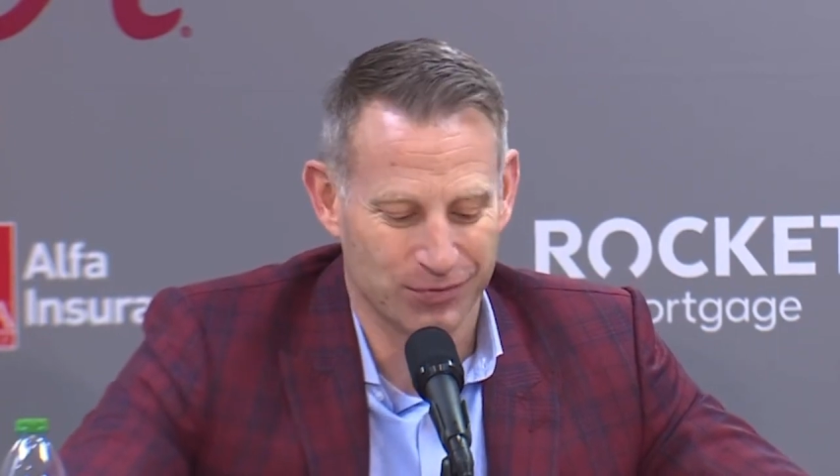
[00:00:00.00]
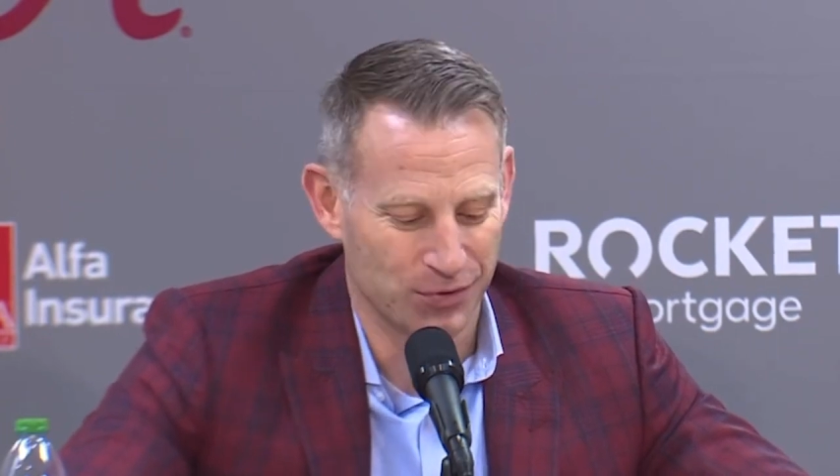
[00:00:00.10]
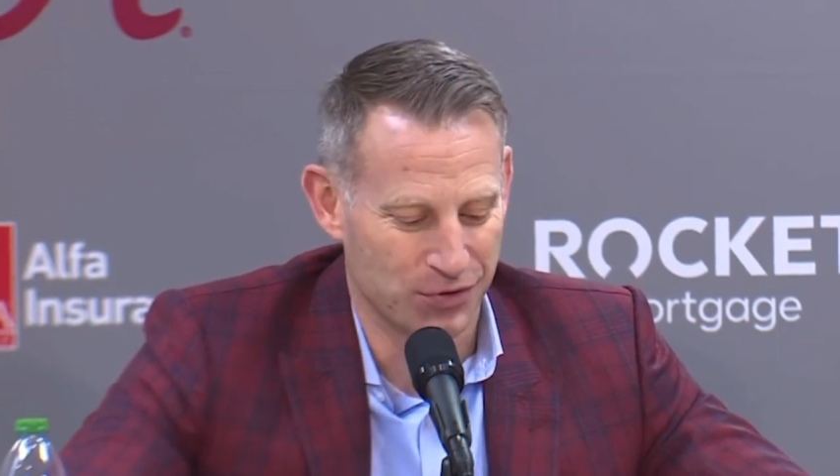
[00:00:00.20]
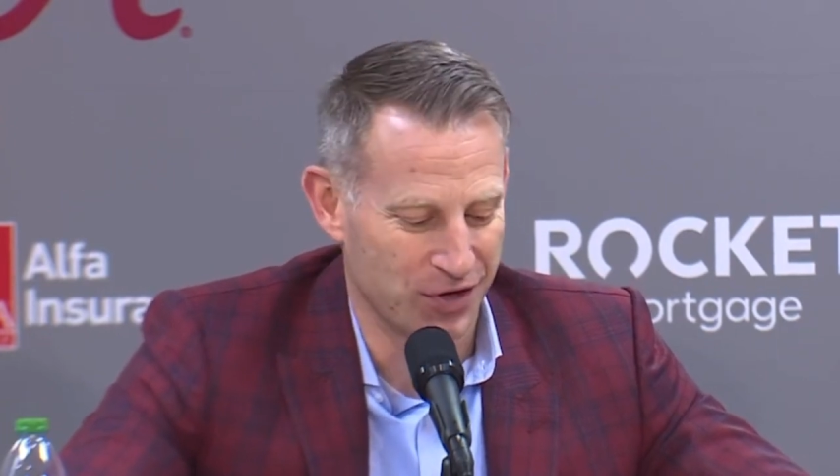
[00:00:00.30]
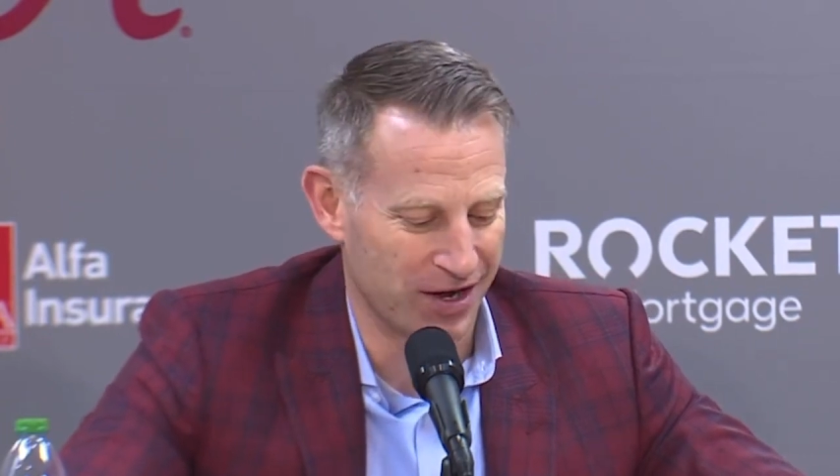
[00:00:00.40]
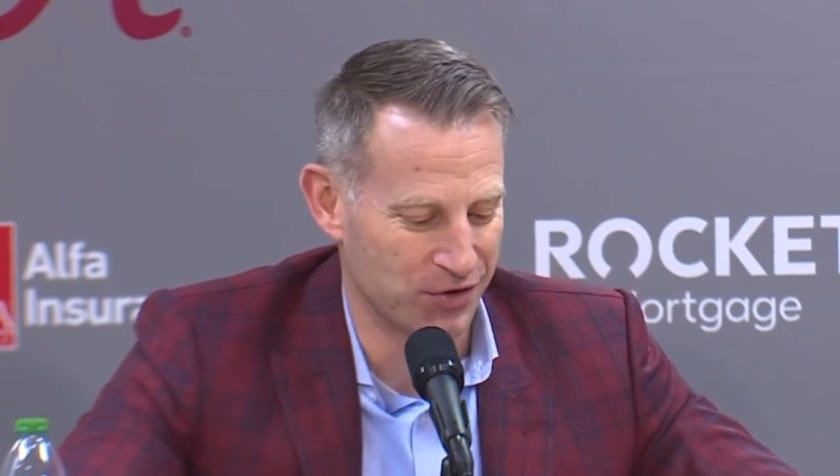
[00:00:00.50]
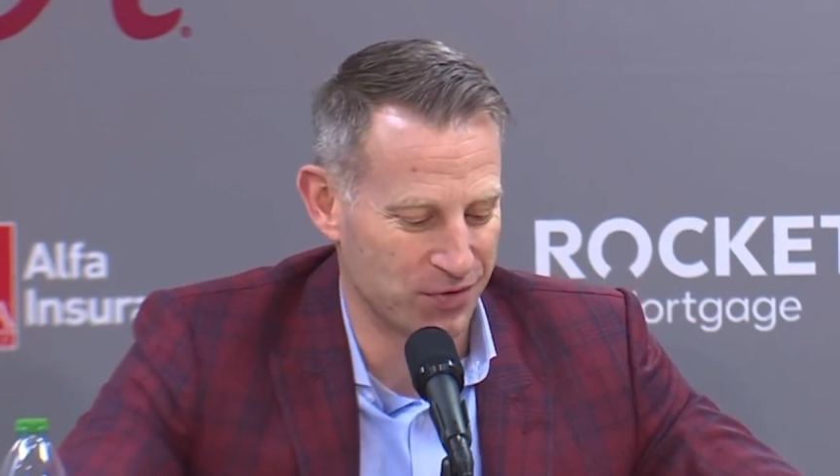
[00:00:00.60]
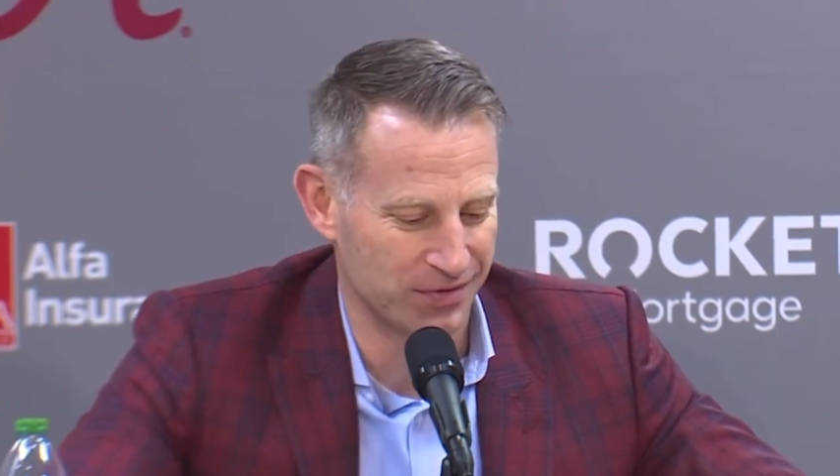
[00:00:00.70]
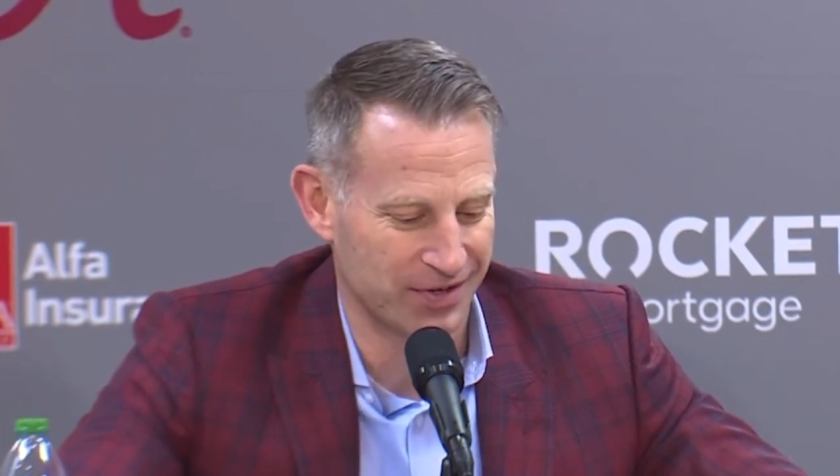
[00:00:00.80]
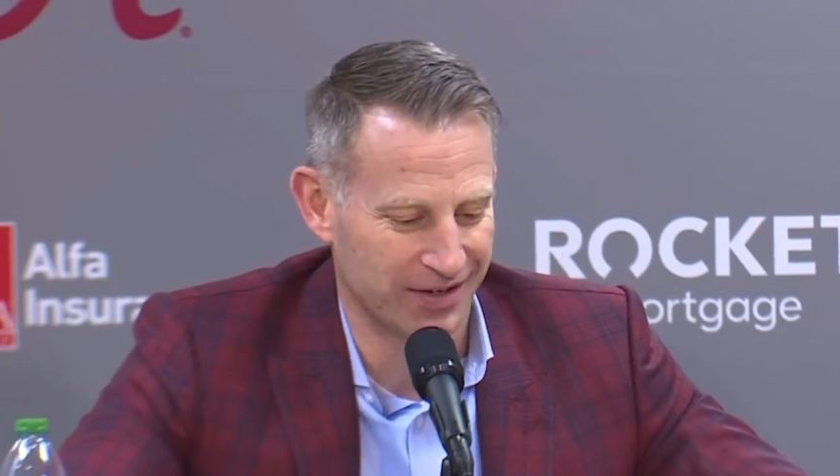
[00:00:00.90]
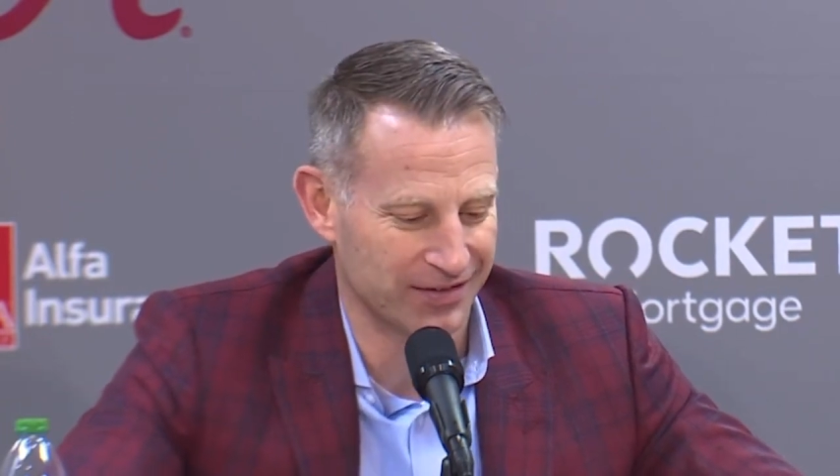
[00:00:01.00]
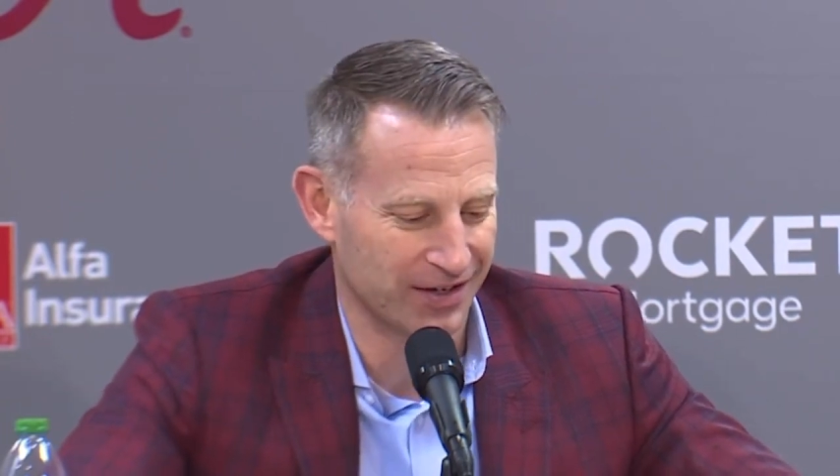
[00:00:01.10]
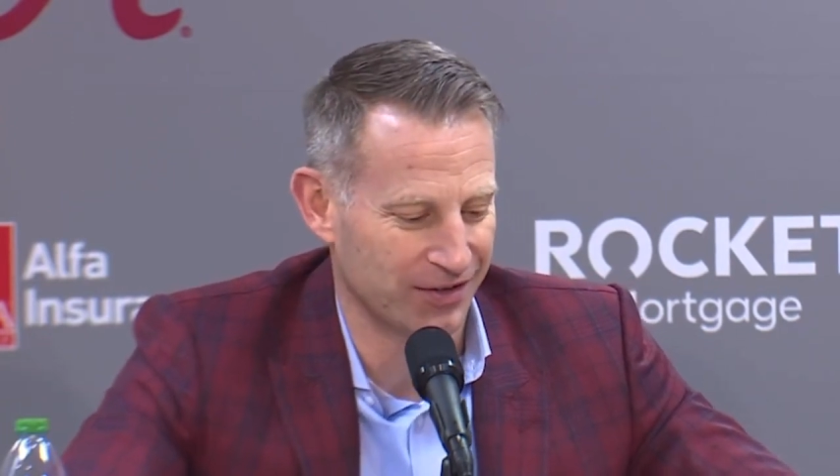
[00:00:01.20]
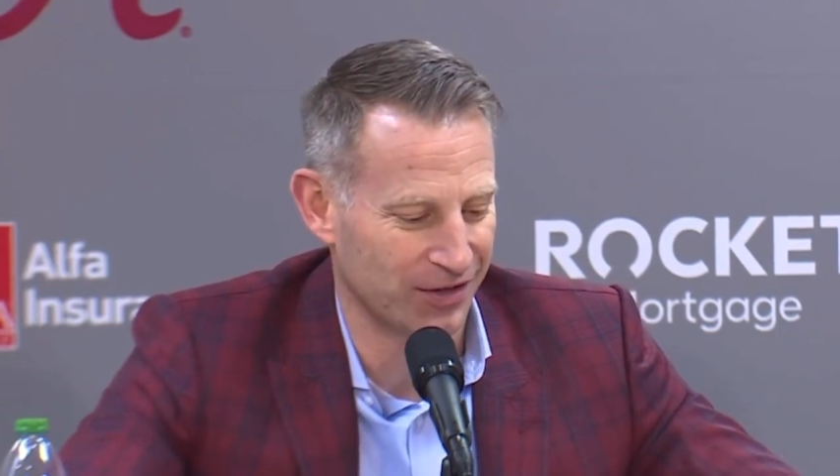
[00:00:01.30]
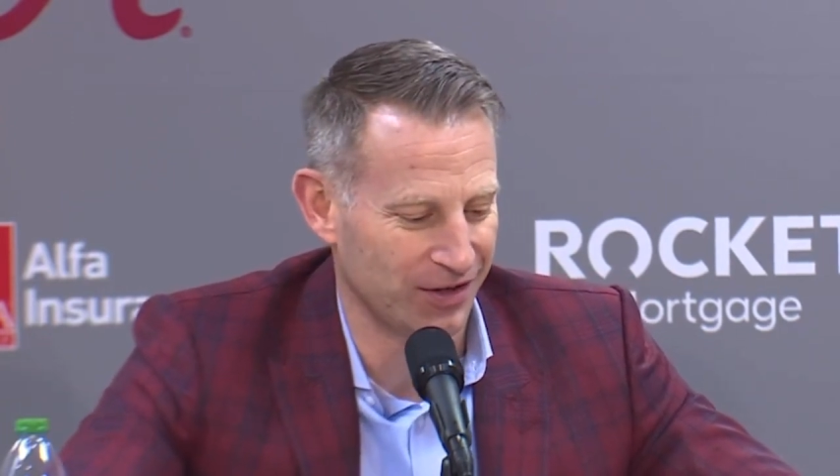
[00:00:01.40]
we were trying to do. Take
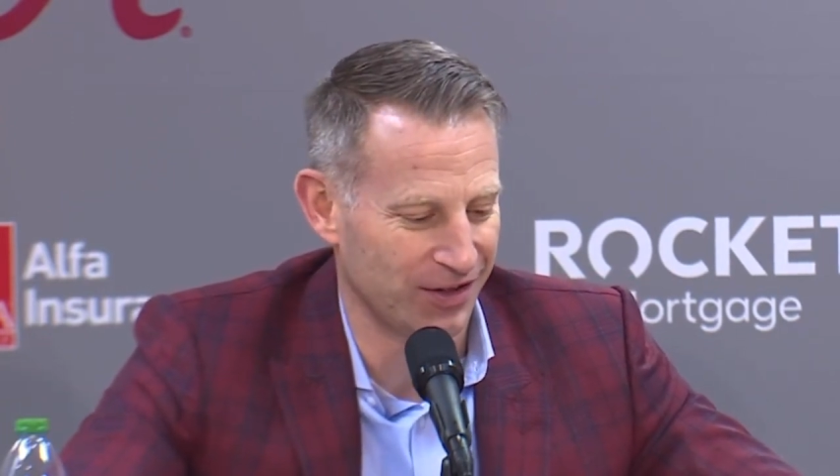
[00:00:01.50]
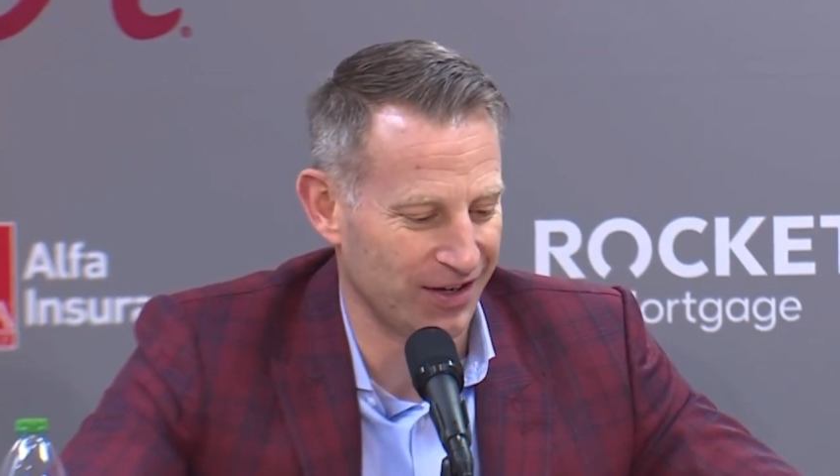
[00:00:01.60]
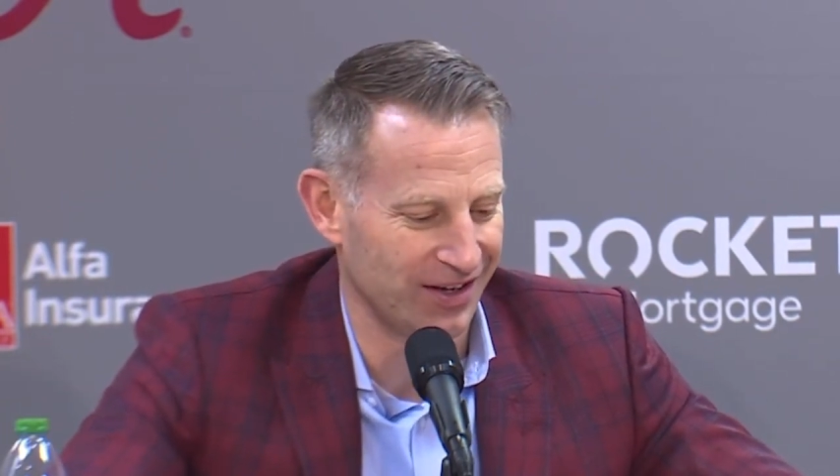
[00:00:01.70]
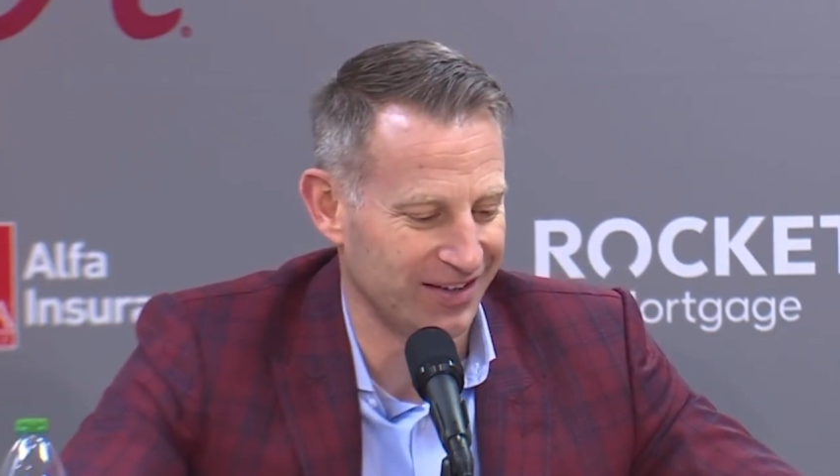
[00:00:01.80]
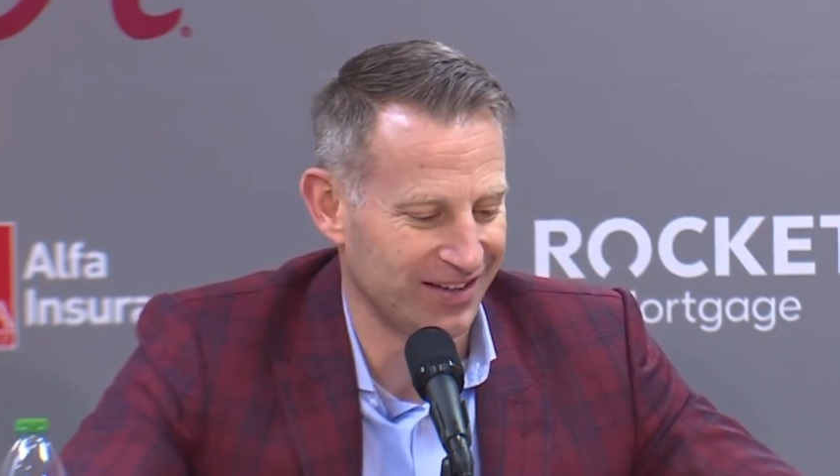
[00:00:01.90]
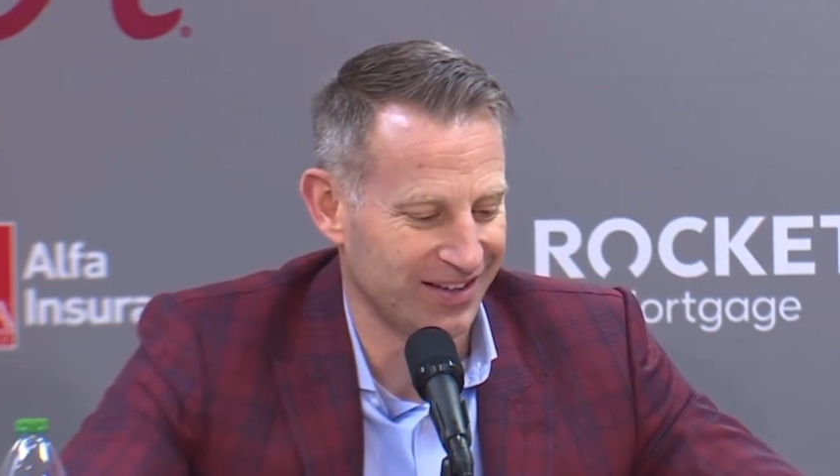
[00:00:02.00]
take a little. Uh,